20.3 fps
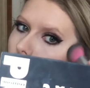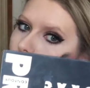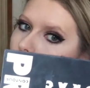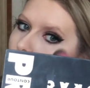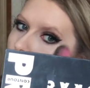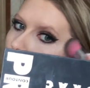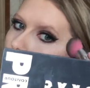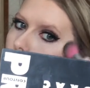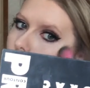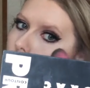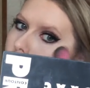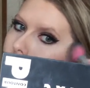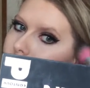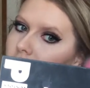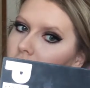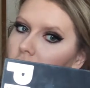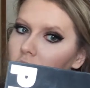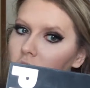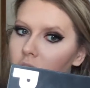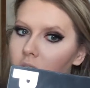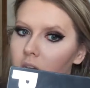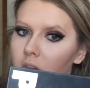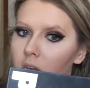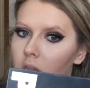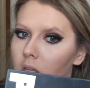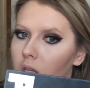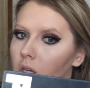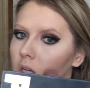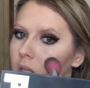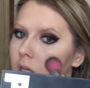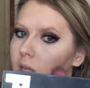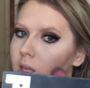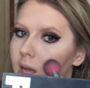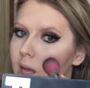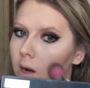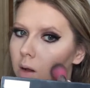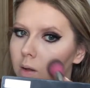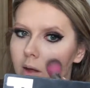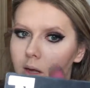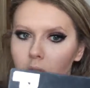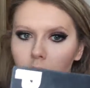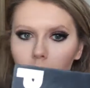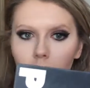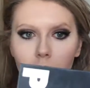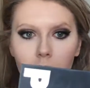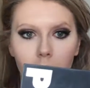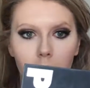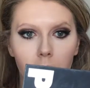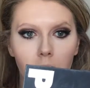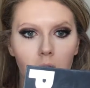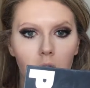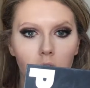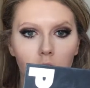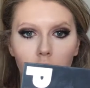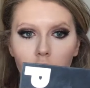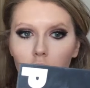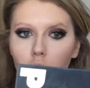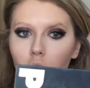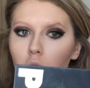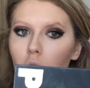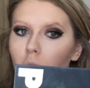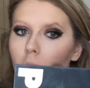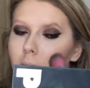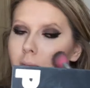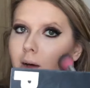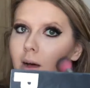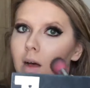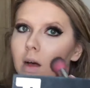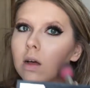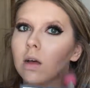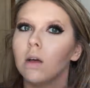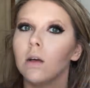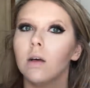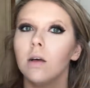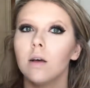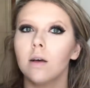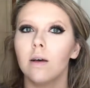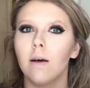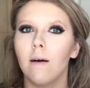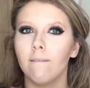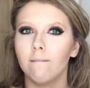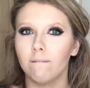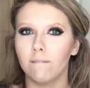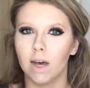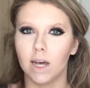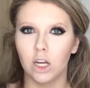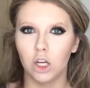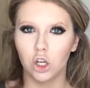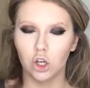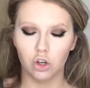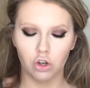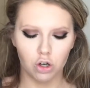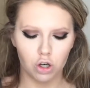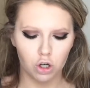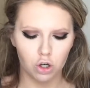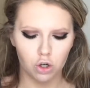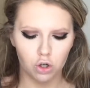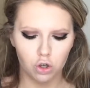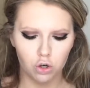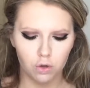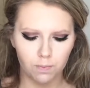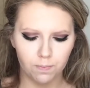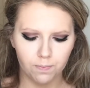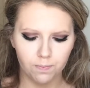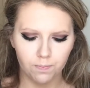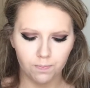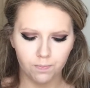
color on my cheeks just because I don't like the way the blush looks on my face structure.